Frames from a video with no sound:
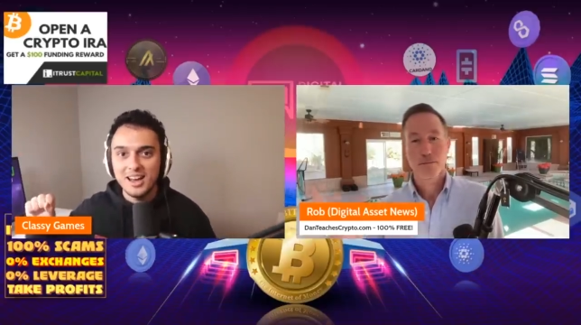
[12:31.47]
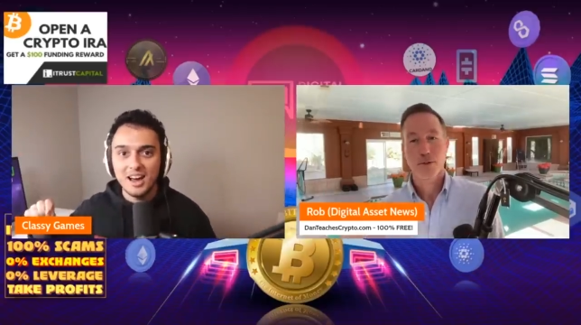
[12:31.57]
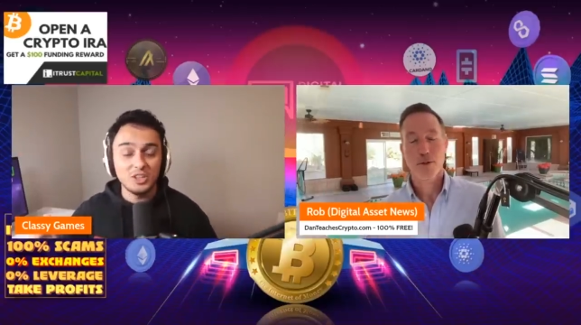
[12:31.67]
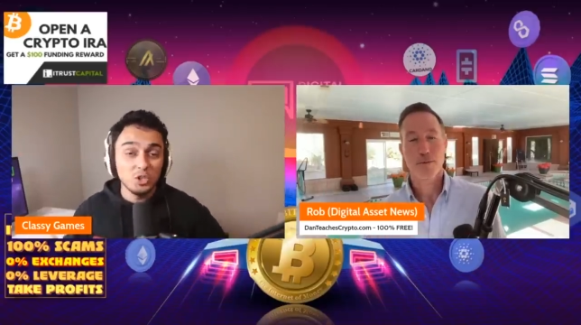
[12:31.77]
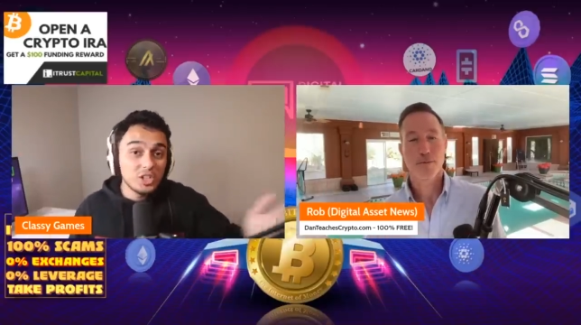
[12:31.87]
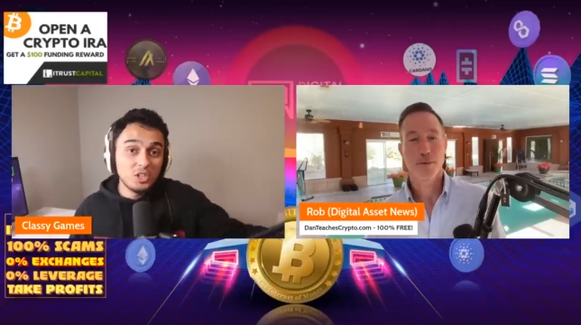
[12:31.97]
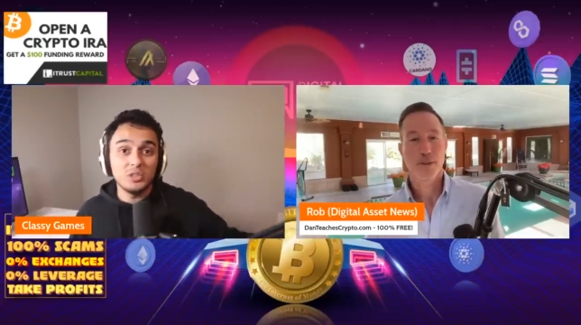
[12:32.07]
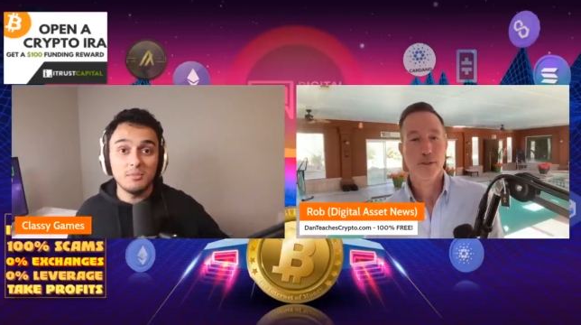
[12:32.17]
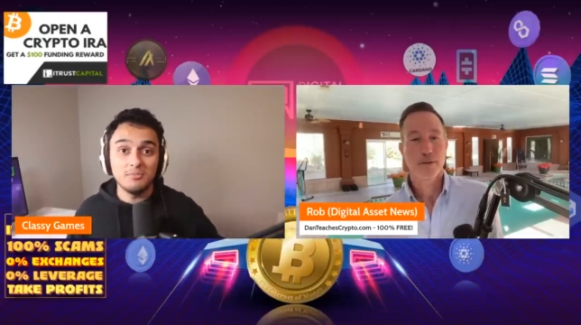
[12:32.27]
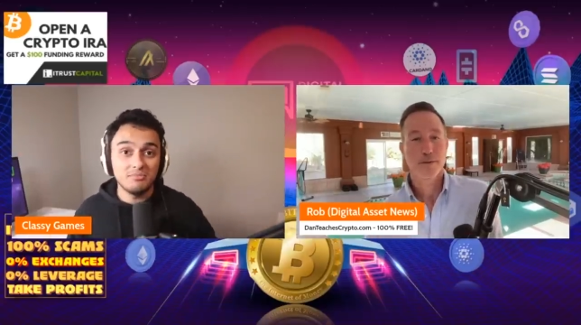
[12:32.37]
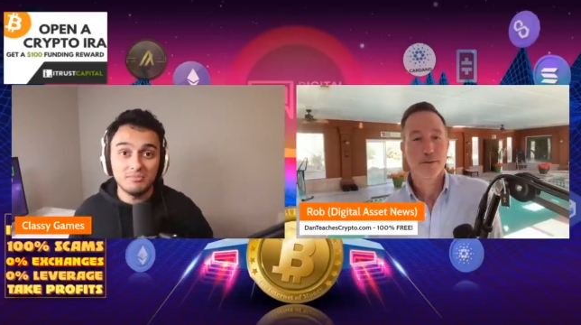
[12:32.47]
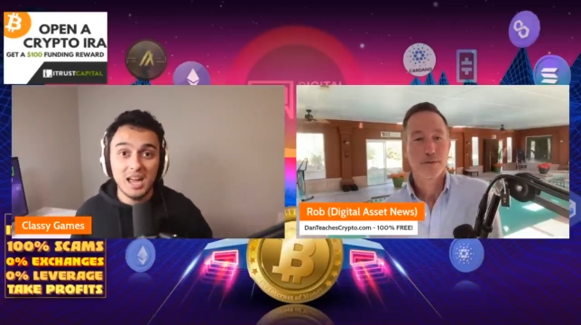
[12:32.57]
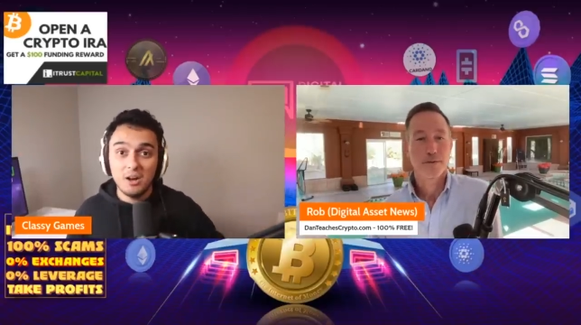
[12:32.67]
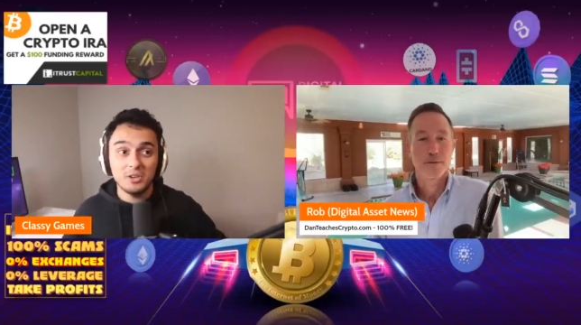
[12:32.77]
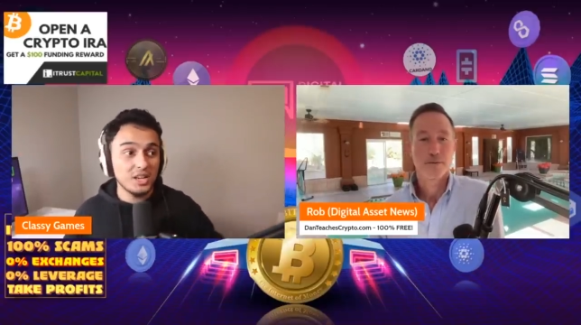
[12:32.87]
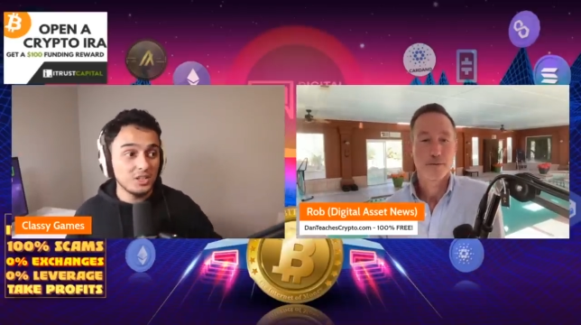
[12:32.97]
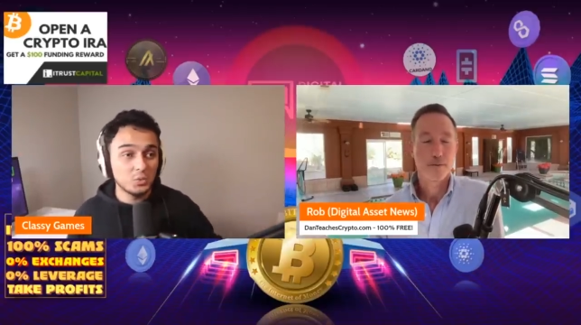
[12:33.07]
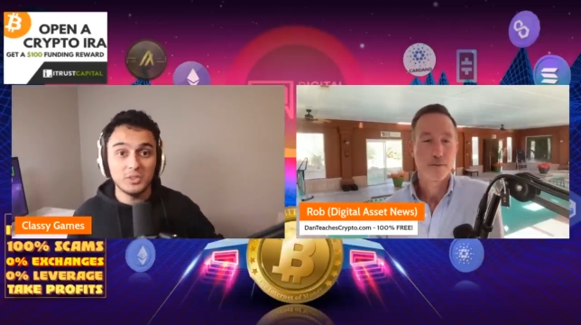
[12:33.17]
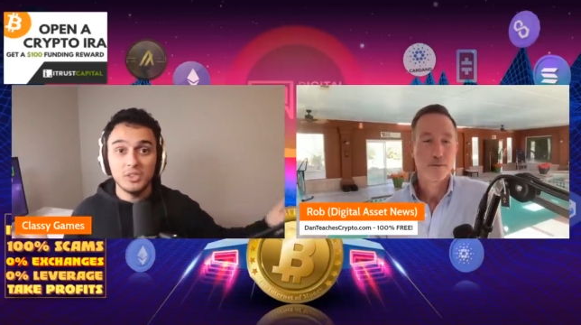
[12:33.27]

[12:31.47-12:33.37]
Speaker 1: uh, sure. uh, you can do them nowadays with